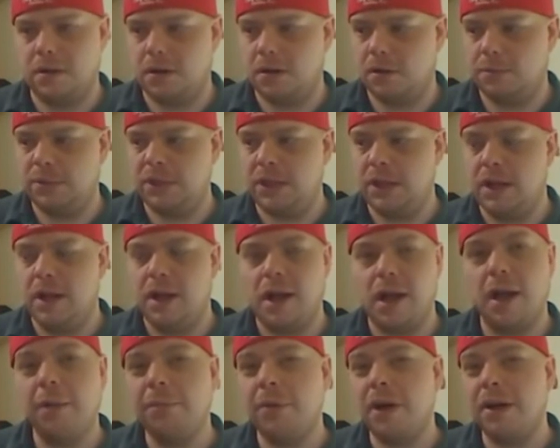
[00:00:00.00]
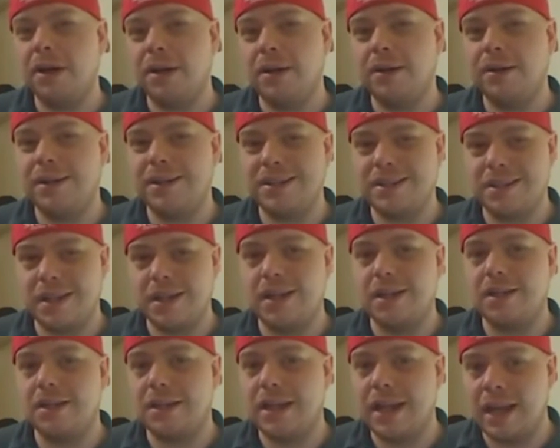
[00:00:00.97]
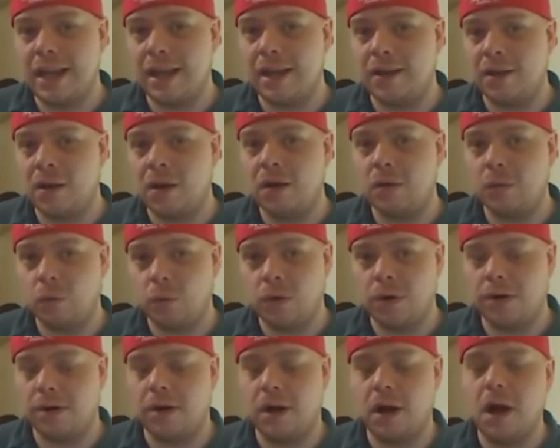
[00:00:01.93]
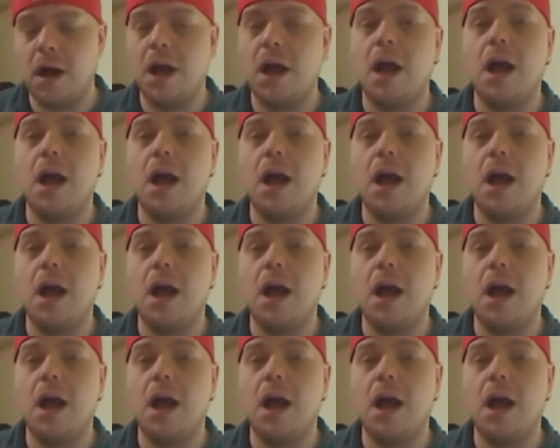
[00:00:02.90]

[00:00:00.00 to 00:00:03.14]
economy. I'm not here to say it cannot work.